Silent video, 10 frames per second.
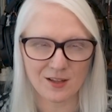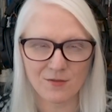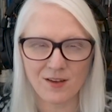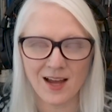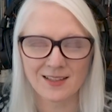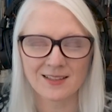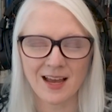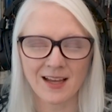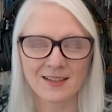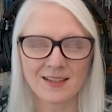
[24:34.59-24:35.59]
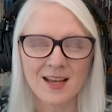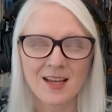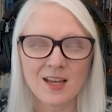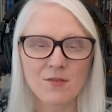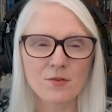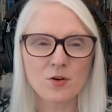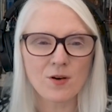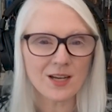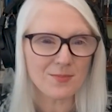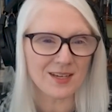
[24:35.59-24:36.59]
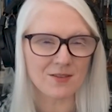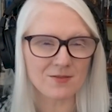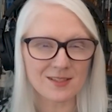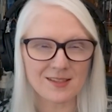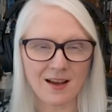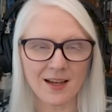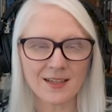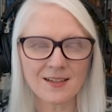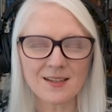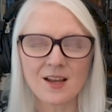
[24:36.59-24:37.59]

the fact that if we're going to be outside,